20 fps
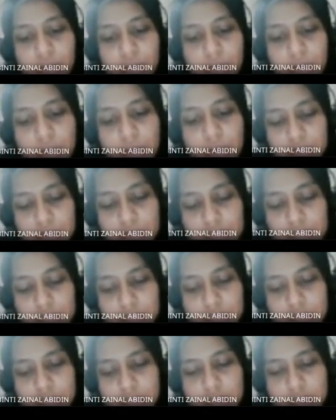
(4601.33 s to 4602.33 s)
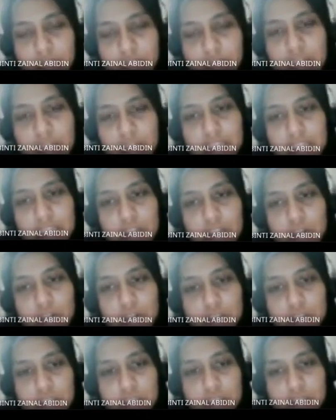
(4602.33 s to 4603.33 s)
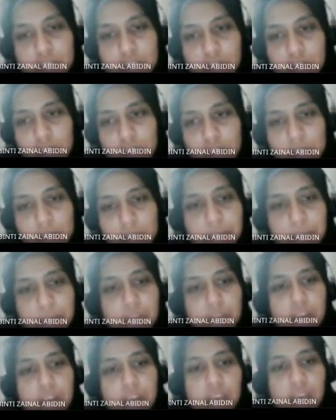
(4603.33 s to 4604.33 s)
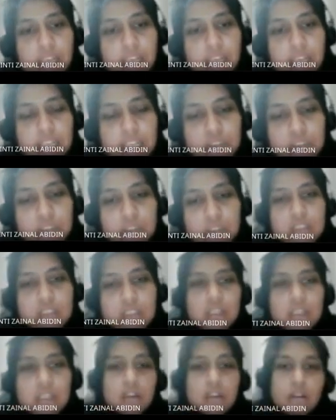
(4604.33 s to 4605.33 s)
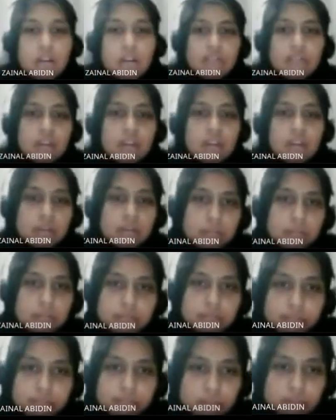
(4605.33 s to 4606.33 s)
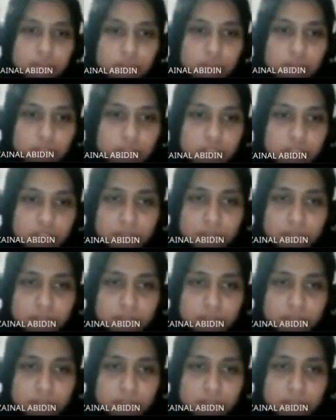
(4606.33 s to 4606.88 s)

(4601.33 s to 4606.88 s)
process and technologies, okay, and the actual design of the storage.